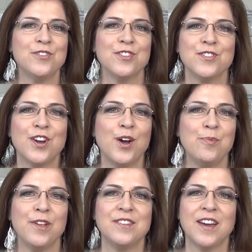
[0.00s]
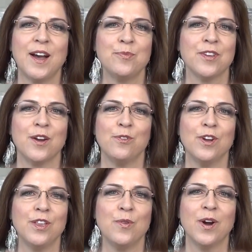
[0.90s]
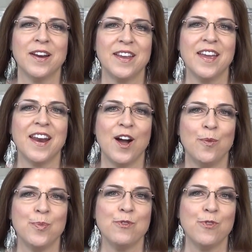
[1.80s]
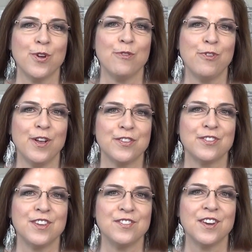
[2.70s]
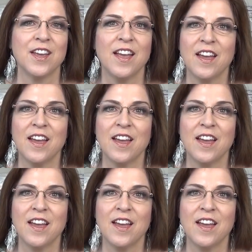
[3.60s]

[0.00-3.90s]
just a couple of tops I really wanted to get out before the fall season.